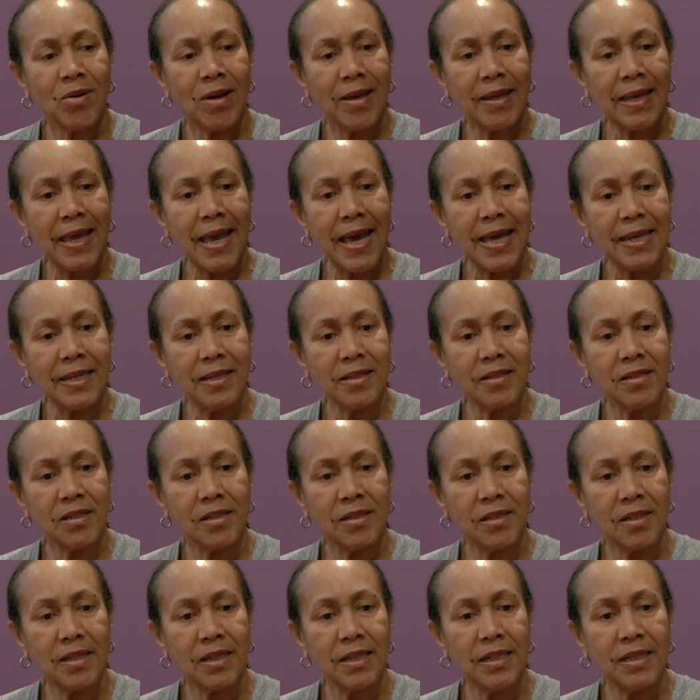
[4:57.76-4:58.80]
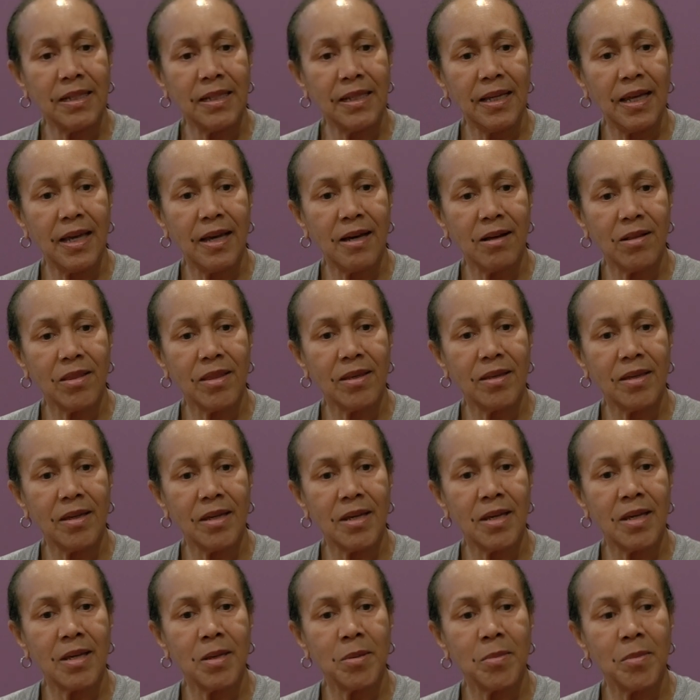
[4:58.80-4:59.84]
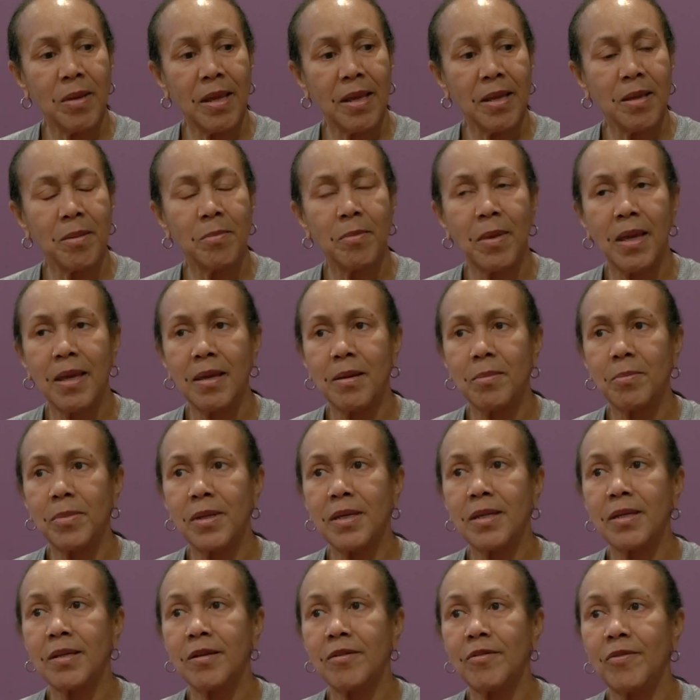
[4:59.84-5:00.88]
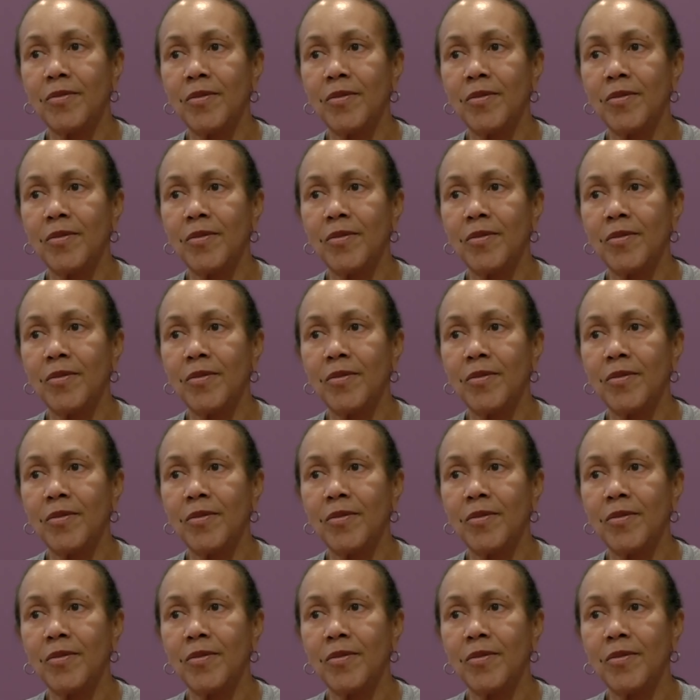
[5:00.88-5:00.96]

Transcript: got into eating healthy and being